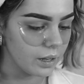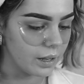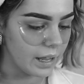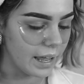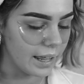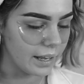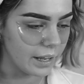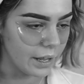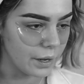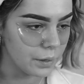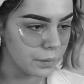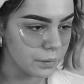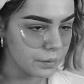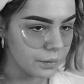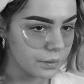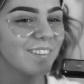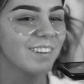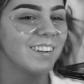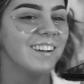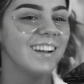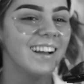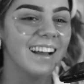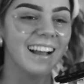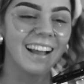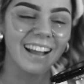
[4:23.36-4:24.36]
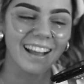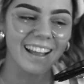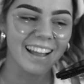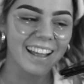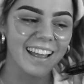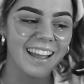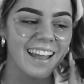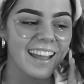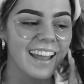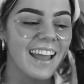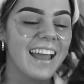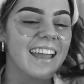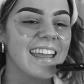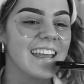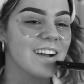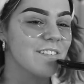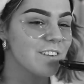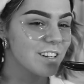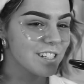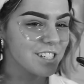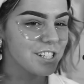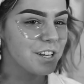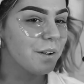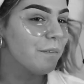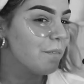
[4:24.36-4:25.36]
Hello? Yeah,
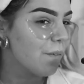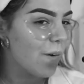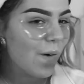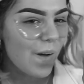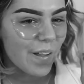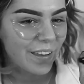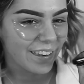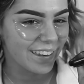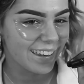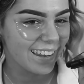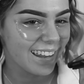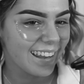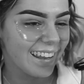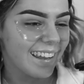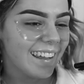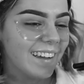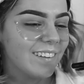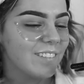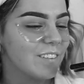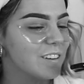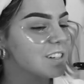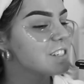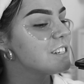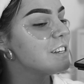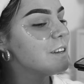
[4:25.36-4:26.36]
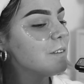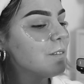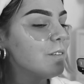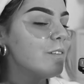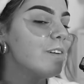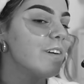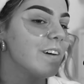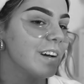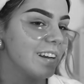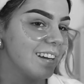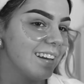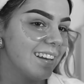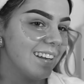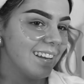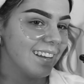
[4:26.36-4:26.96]
what do you want? What do you want?